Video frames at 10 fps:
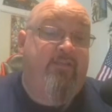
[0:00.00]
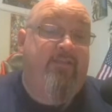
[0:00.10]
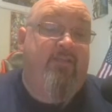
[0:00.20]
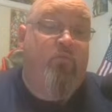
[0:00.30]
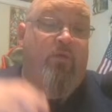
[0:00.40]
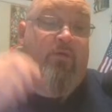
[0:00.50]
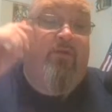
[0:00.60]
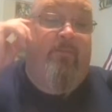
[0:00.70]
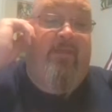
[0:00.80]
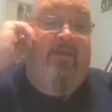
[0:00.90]
says, will
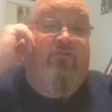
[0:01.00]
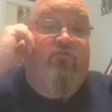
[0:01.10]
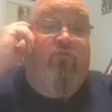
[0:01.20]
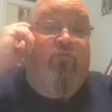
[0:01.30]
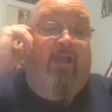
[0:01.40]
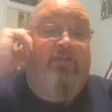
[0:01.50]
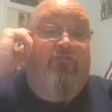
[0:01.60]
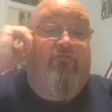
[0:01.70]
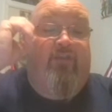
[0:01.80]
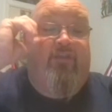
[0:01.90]
there be a
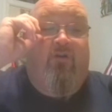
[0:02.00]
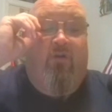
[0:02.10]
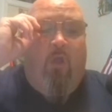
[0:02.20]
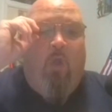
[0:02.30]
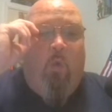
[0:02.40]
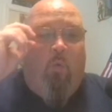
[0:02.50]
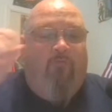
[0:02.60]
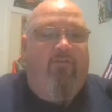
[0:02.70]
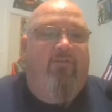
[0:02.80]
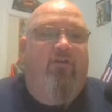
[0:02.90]
Thrasher figure
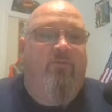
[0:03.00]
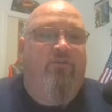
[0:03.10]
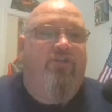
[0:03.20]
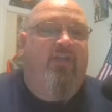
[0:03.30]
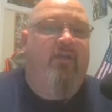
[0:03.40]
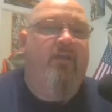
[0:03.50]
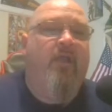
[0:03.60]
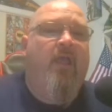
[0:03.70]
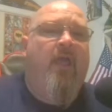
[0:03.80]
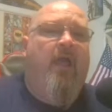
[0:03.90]
with the Thunder Machine?
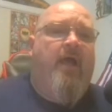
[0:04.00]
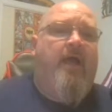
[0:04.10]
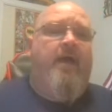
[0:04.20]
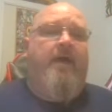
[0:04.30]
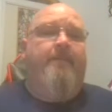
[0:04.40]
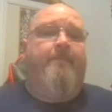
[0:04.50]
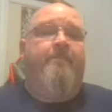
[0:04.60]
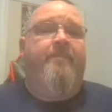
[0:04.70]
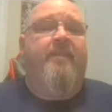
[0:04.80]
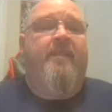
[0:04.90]

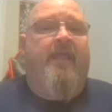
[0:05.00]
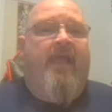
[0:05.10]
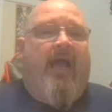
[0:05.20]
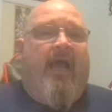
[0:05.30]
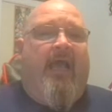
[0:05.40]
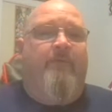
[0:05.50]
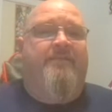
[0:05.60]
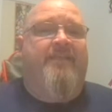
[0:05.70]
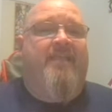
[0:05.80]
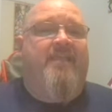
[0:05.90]
I would
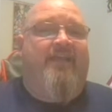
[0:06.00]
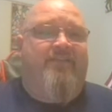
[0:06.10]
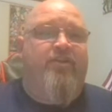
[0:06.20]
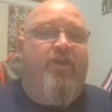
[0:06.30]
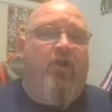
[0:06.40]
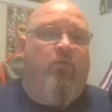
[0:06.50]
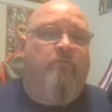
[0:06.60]
say yes and no.